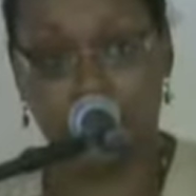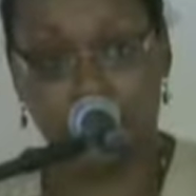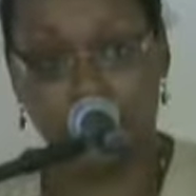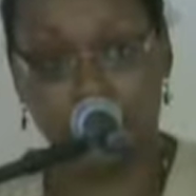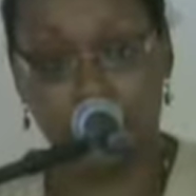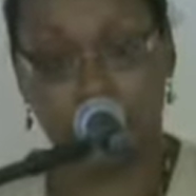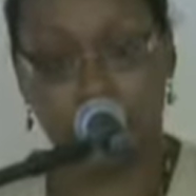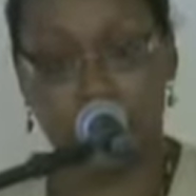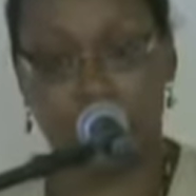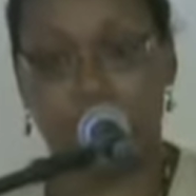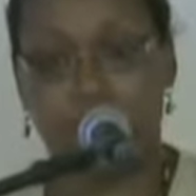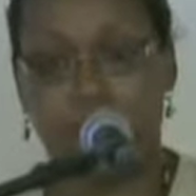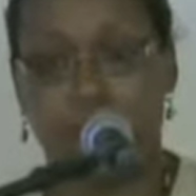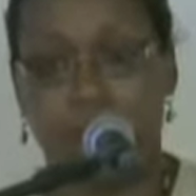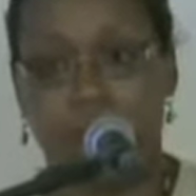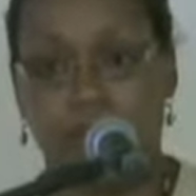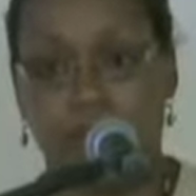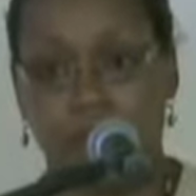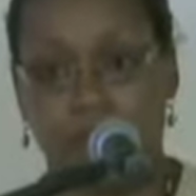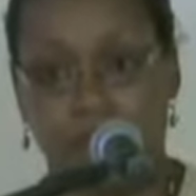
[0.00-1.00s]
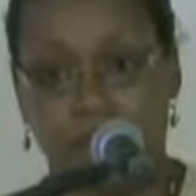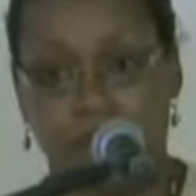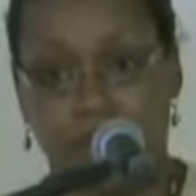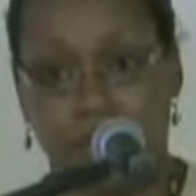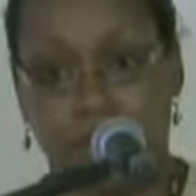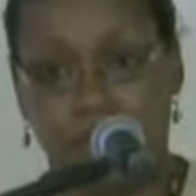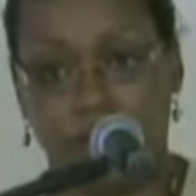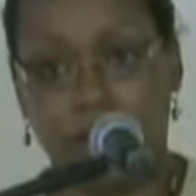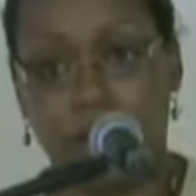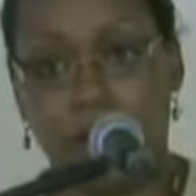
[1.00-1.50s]
in terms of the
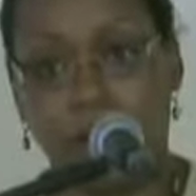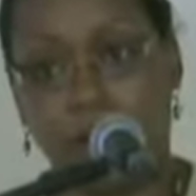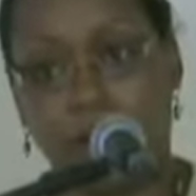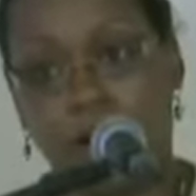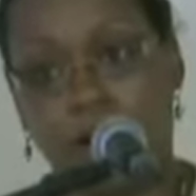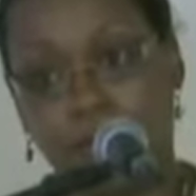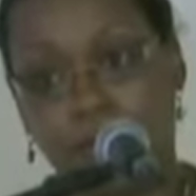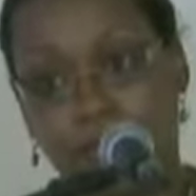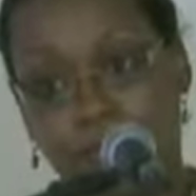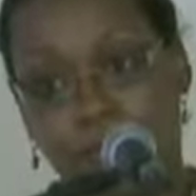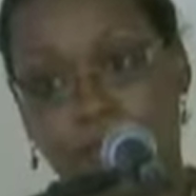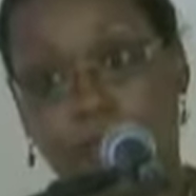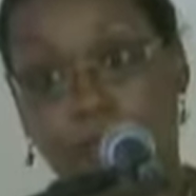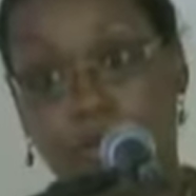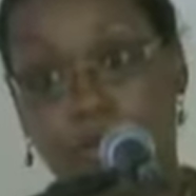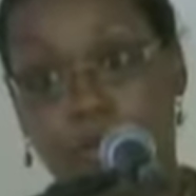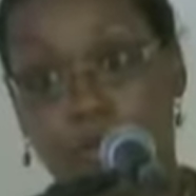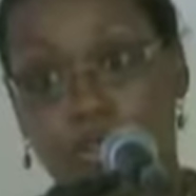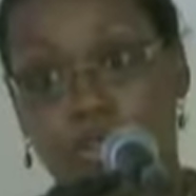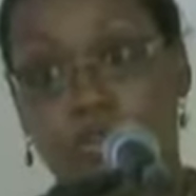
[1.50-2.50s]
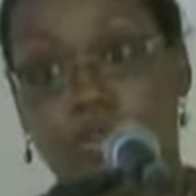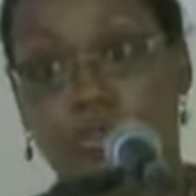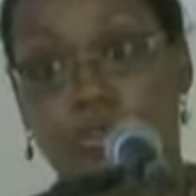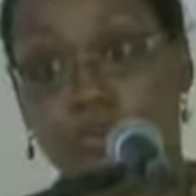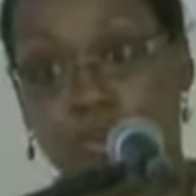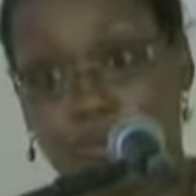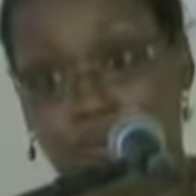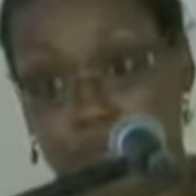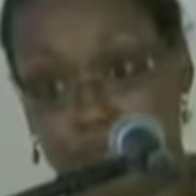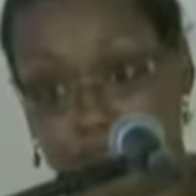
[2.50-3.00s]
offering of the course
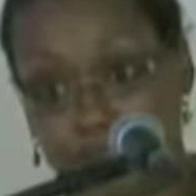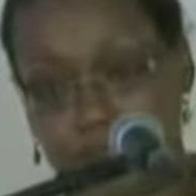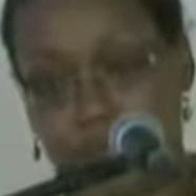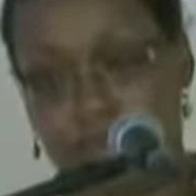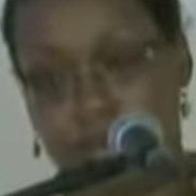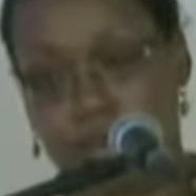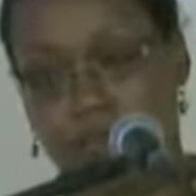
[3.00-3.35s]
through this